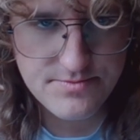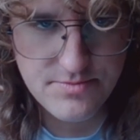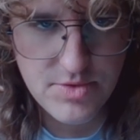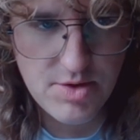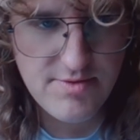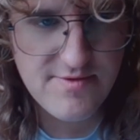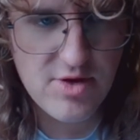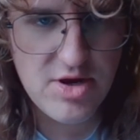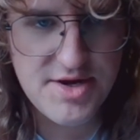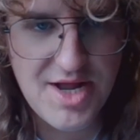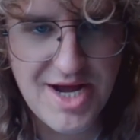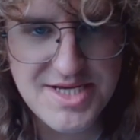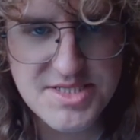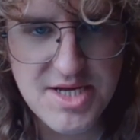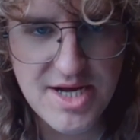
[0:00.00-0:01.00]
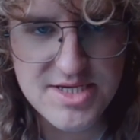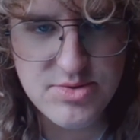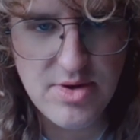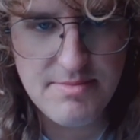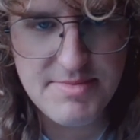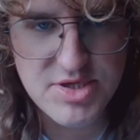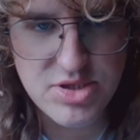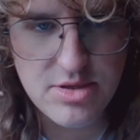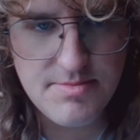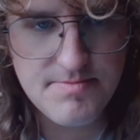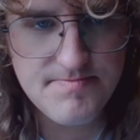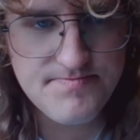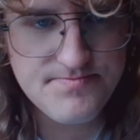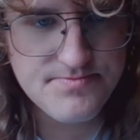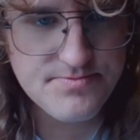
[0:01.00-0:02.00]
We've got a nice dark square bishop.
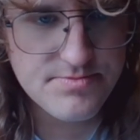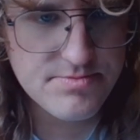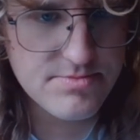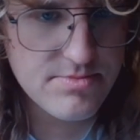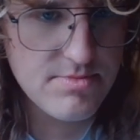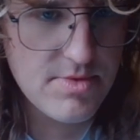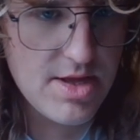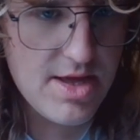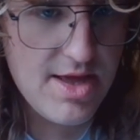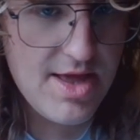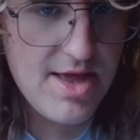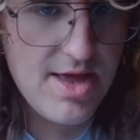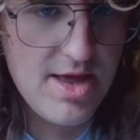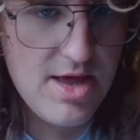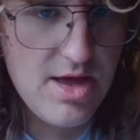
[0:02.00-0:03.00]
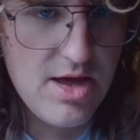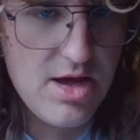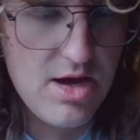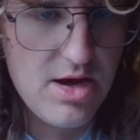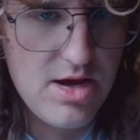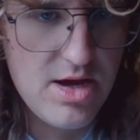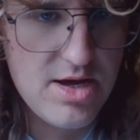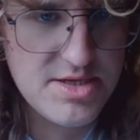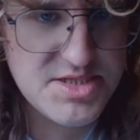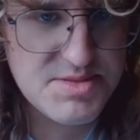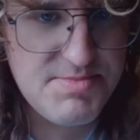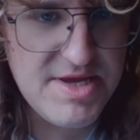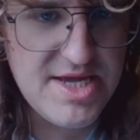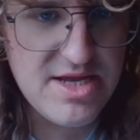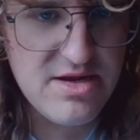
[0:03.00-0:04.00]
And
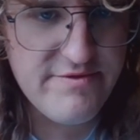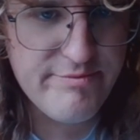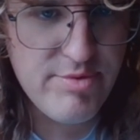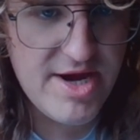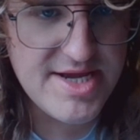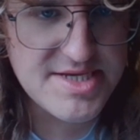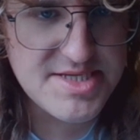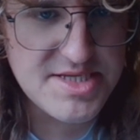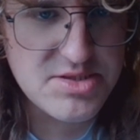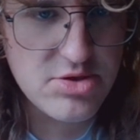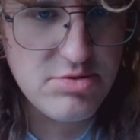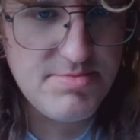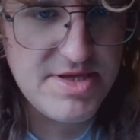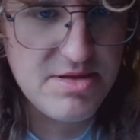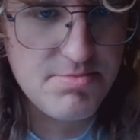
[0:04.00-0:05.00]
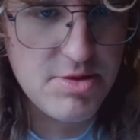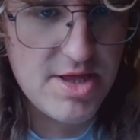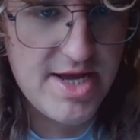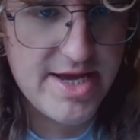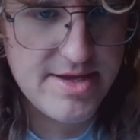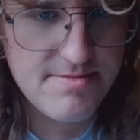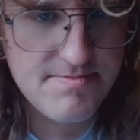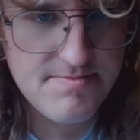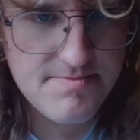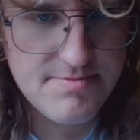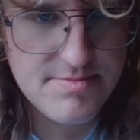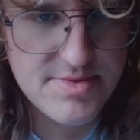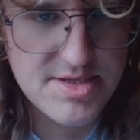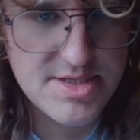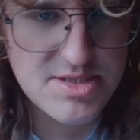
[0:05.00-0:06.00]
speaking of breaks, this could be the play.
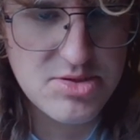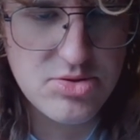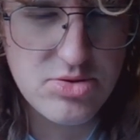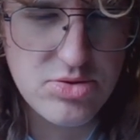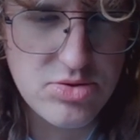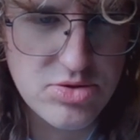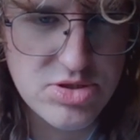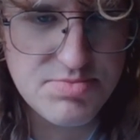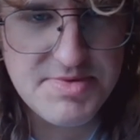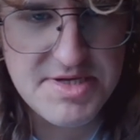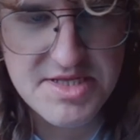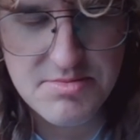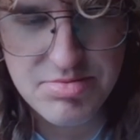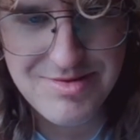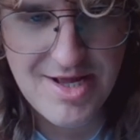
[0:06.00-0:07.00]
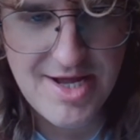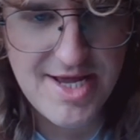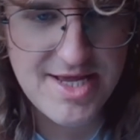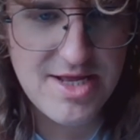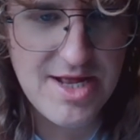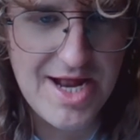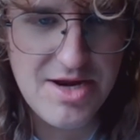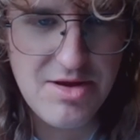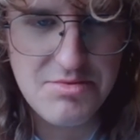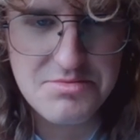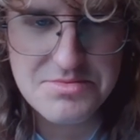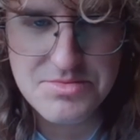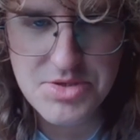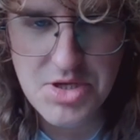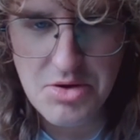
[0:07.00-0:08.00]
I don't
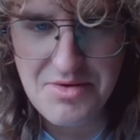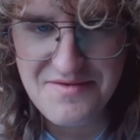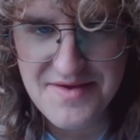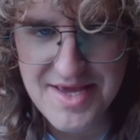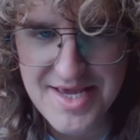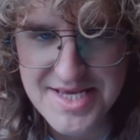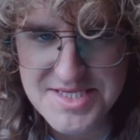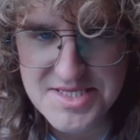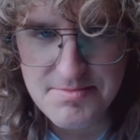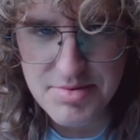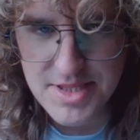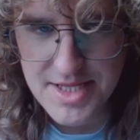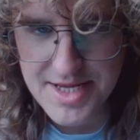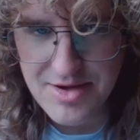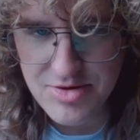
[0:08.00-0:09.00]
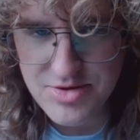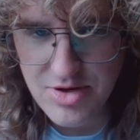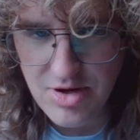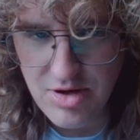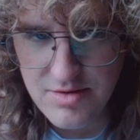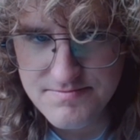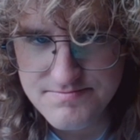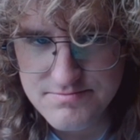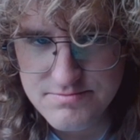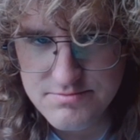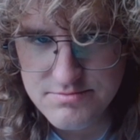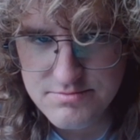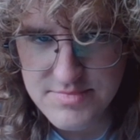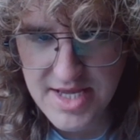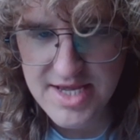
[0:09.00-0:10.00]
know if it is the play or not.
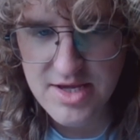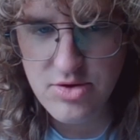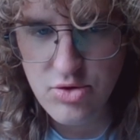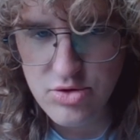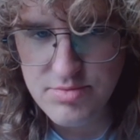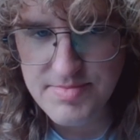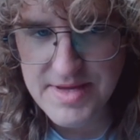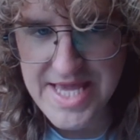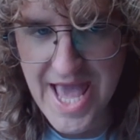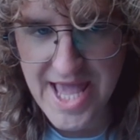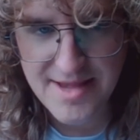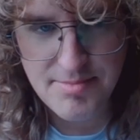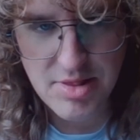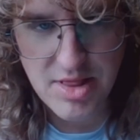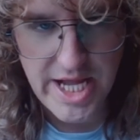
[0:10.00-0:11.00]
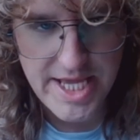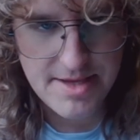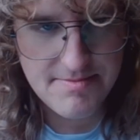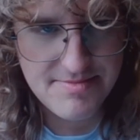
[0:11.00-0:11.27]
It could be a play.